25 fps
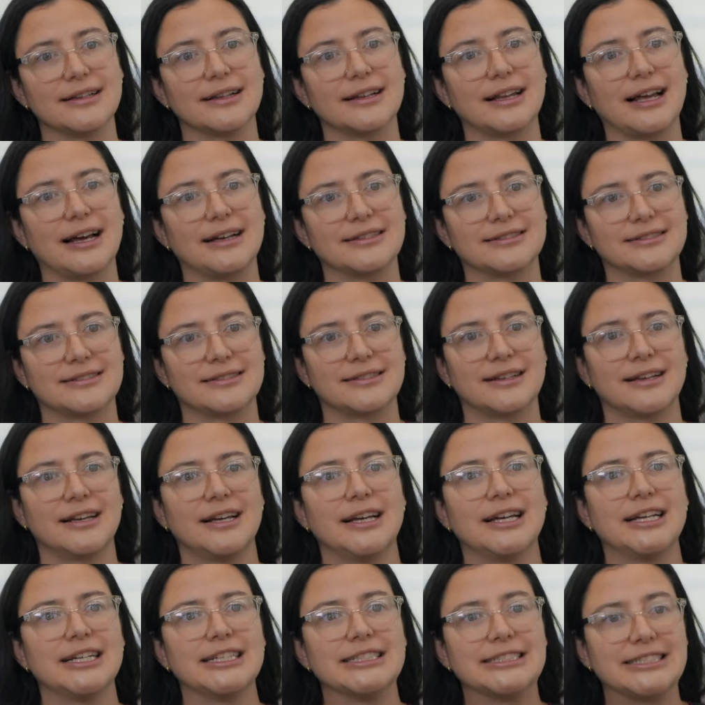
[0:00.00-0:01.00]
the last
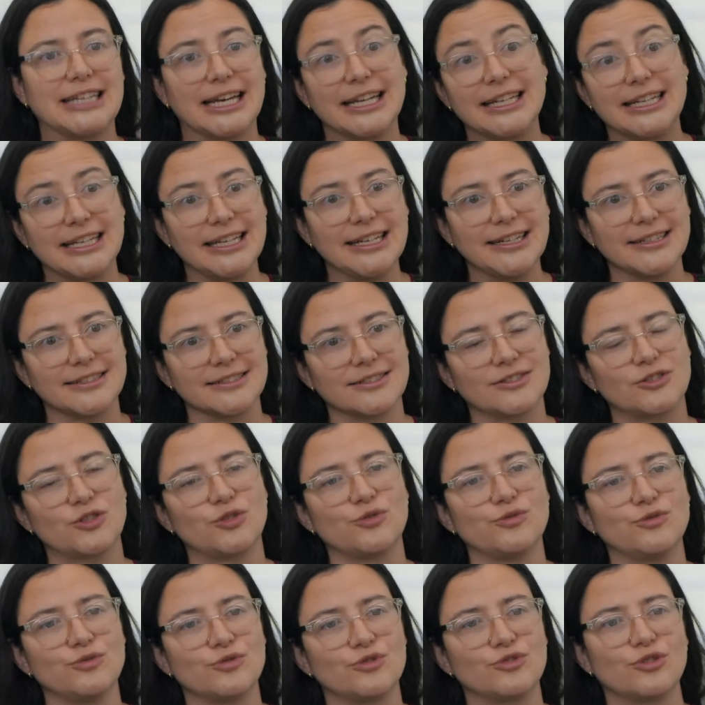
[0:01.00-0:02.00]
10 years
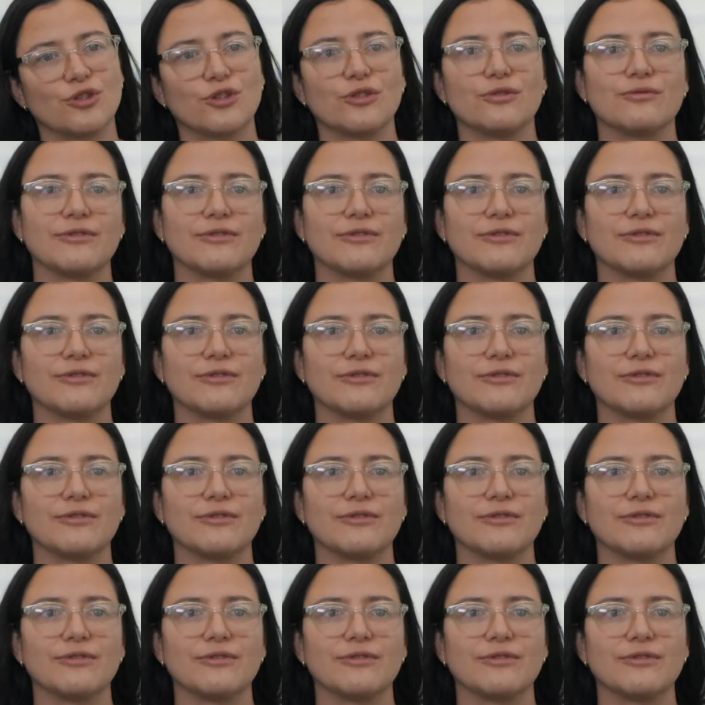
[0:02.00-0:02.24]
to sort